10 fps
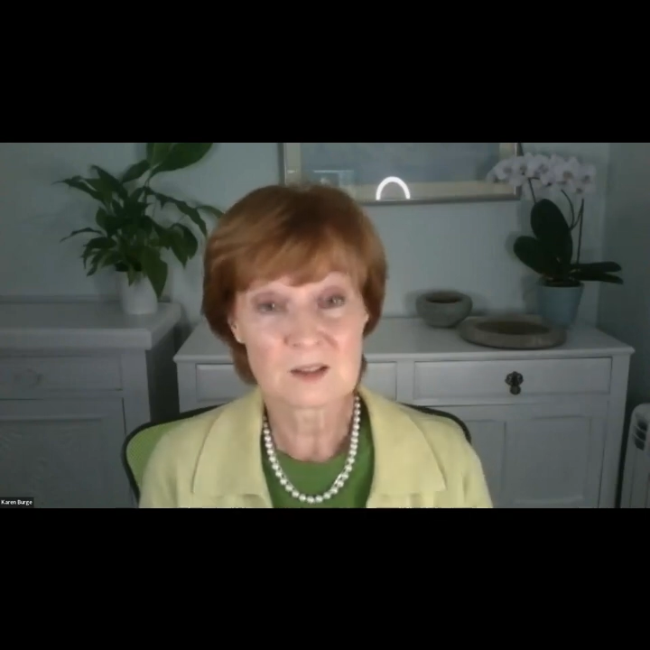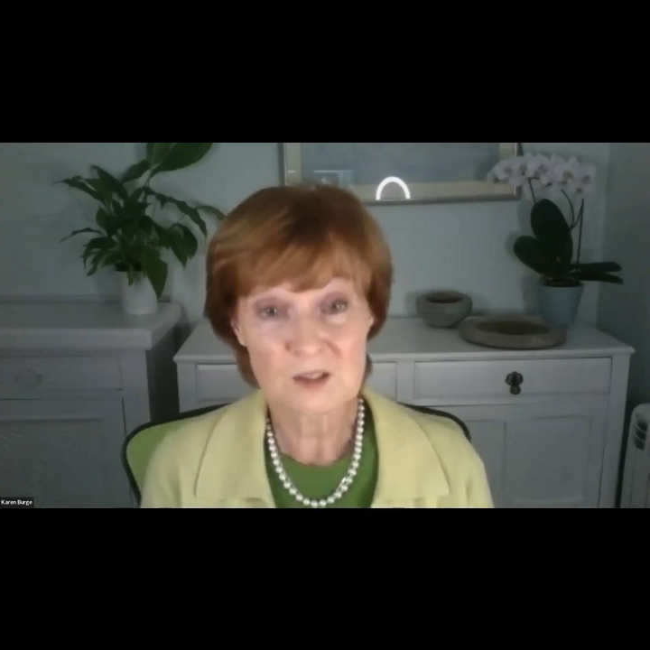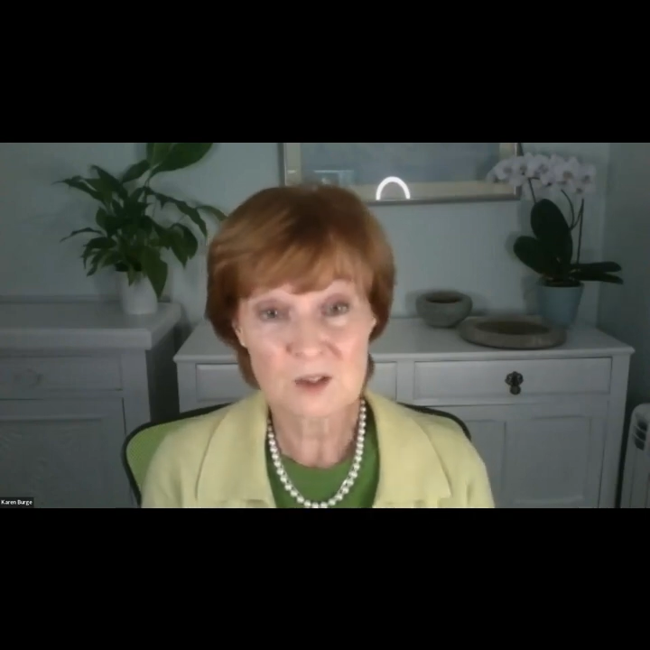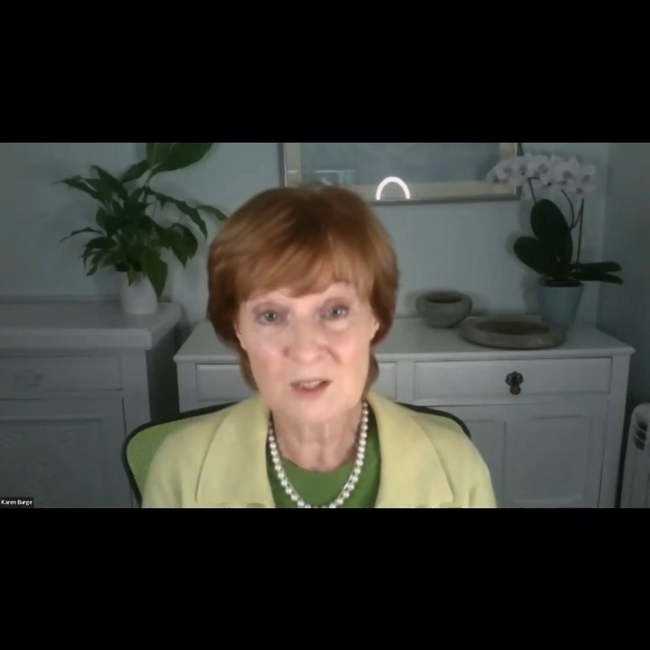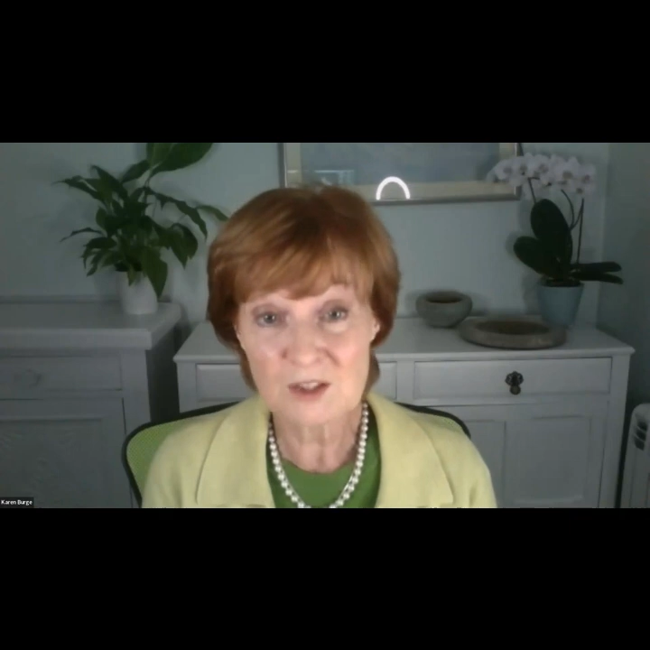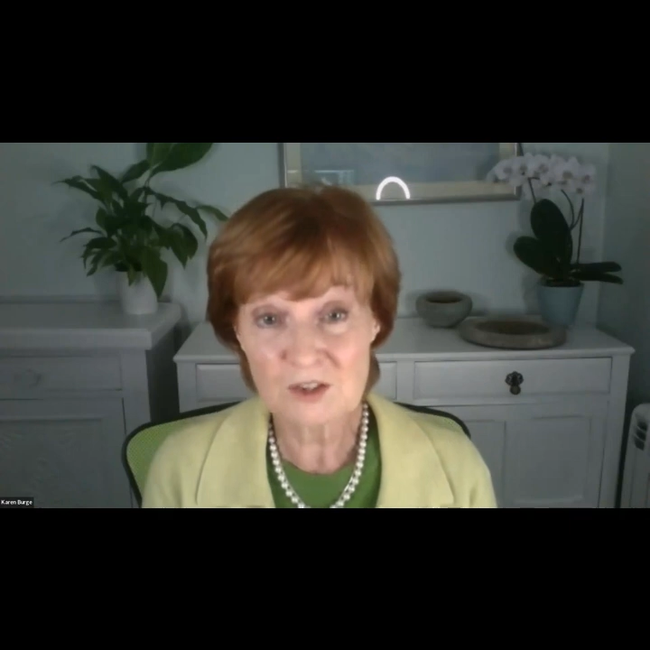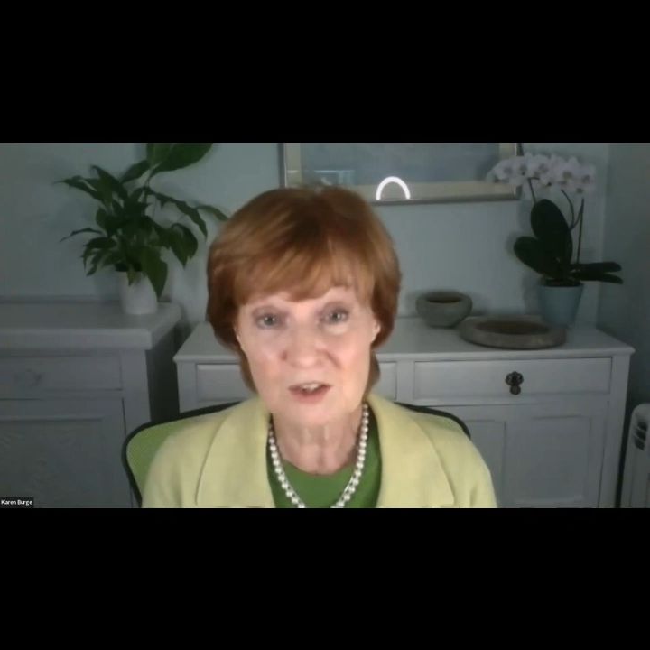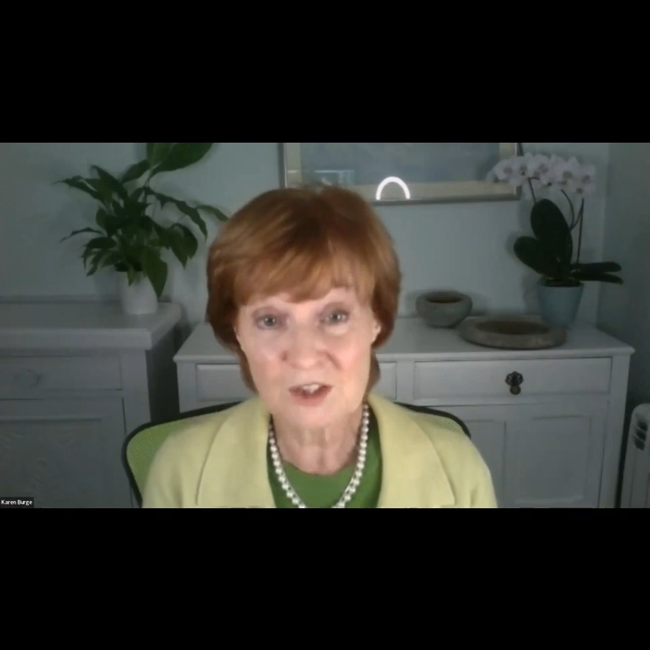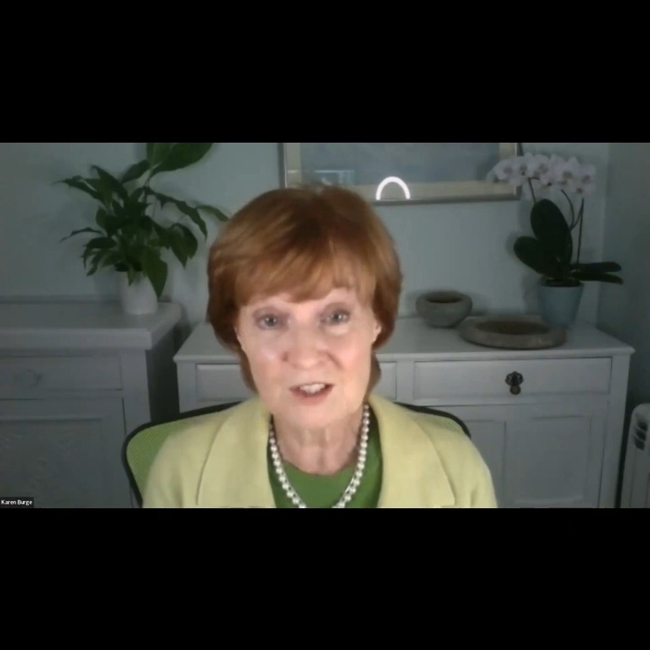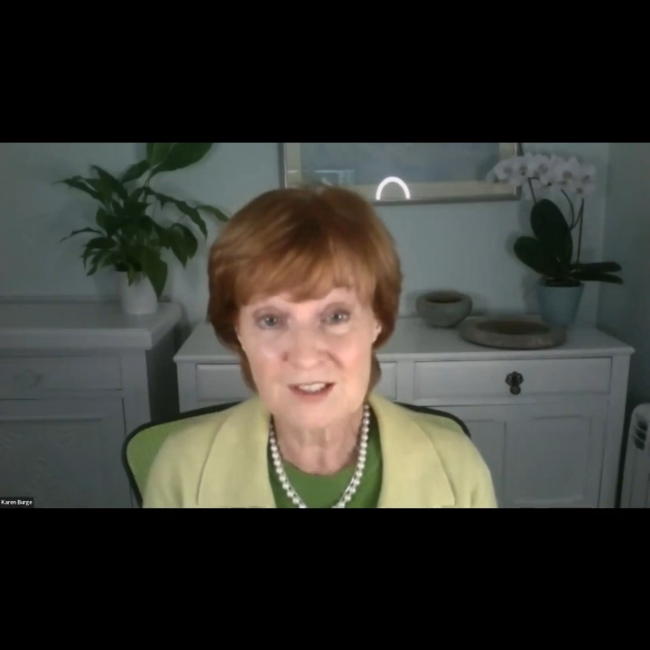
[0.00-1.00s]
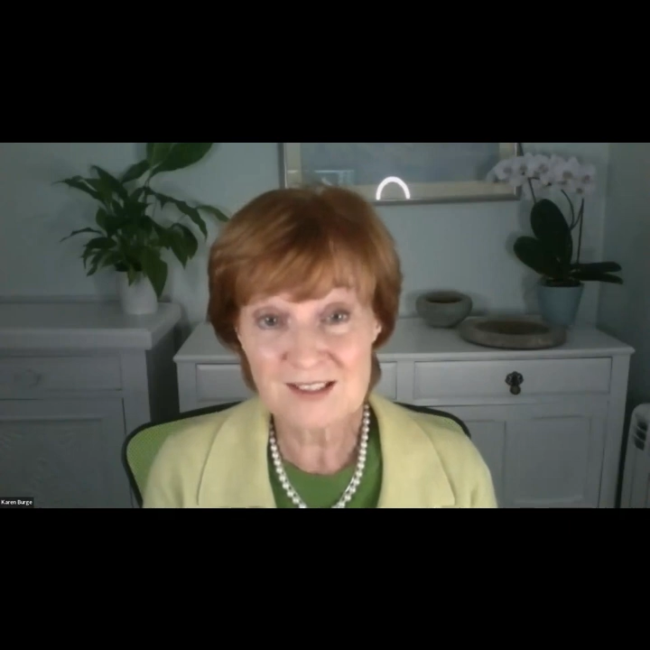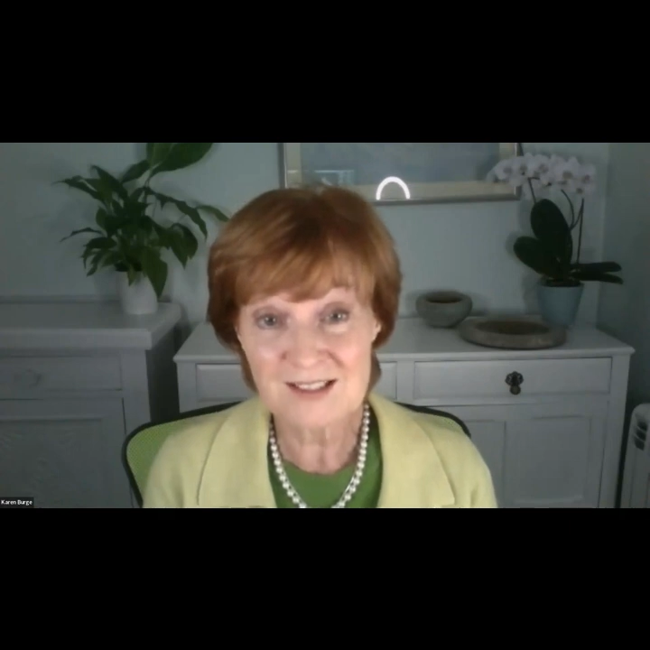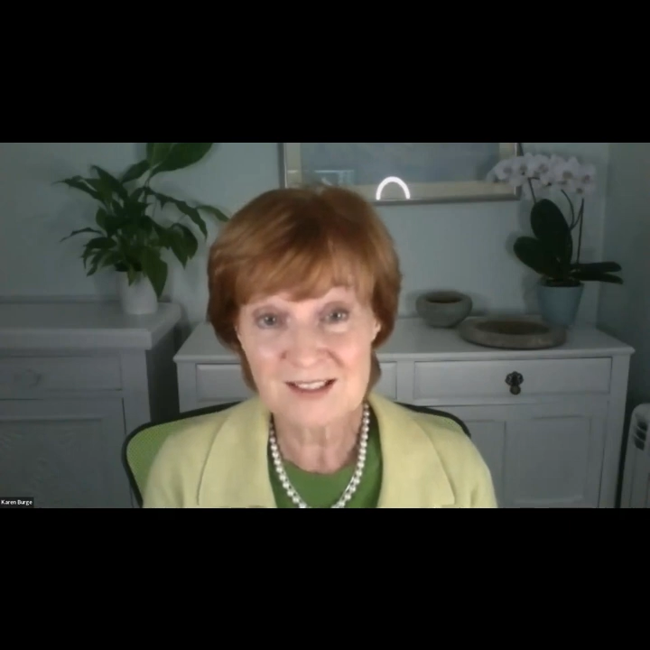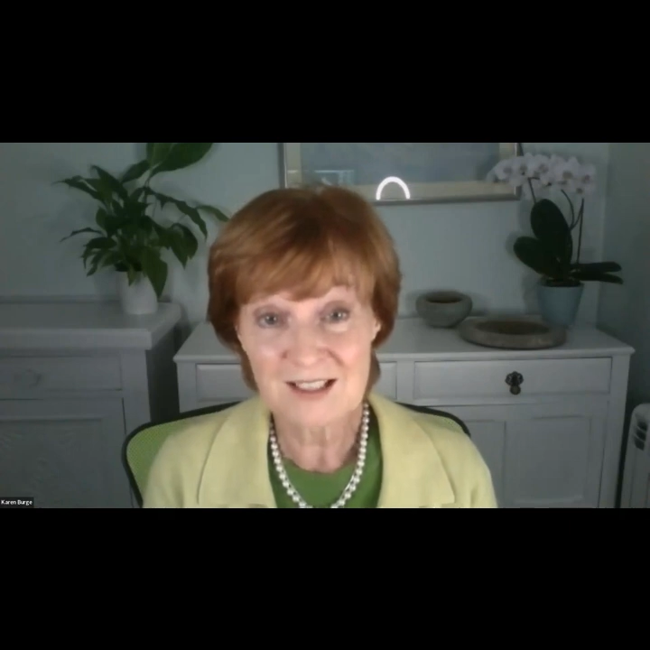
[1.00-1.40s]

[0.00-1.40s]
$200.